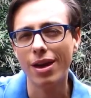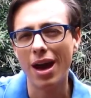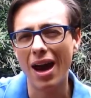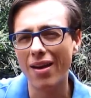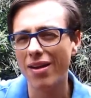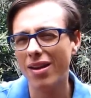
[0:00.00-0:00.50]

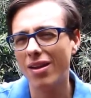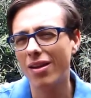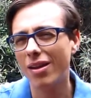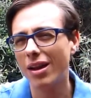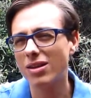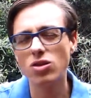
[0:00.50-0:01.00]
And
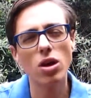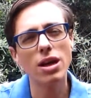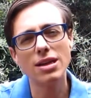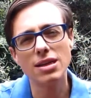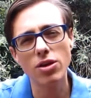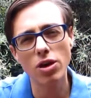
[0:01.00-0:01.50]
it's not
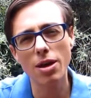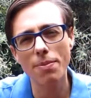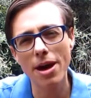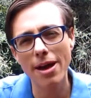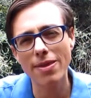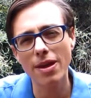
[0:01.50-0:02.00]
necessarily a
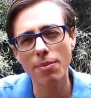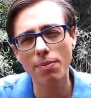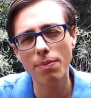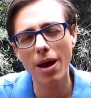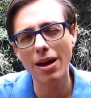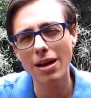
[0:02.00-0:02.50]
bad thing
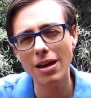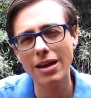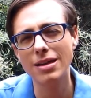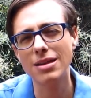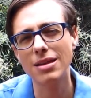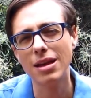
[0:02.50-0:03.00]

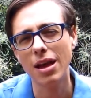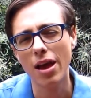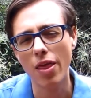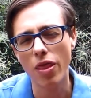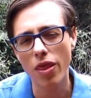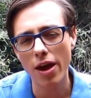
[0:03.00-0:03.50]
unless
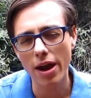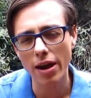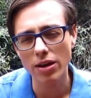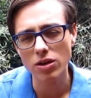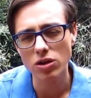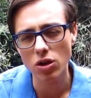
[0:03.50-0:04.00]

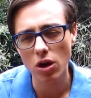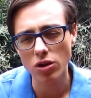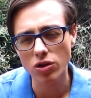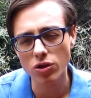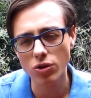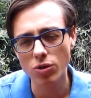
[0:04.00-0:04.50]
they start
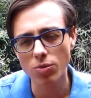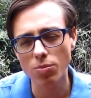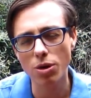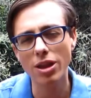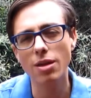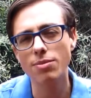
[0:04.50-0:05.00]
to
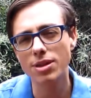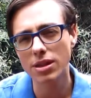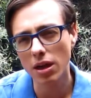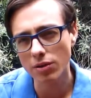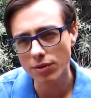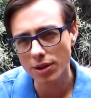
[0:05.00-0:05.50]
bring
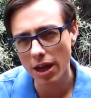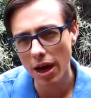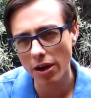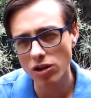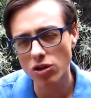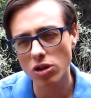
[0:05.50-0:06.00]
themselves
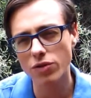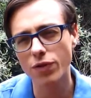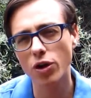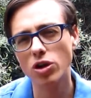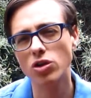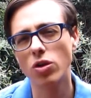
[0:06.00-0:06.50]
down and start to
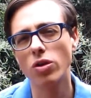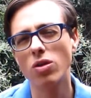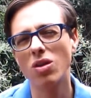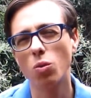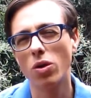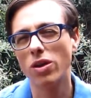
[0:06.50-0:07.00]
focus on
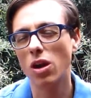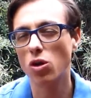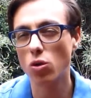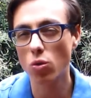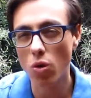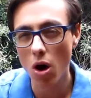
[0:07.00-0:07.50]
what they
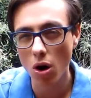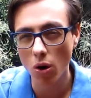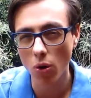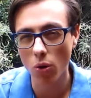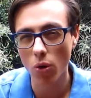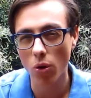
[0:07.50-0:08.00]
do wrong
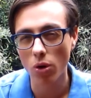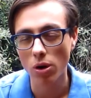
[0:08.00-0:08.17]
or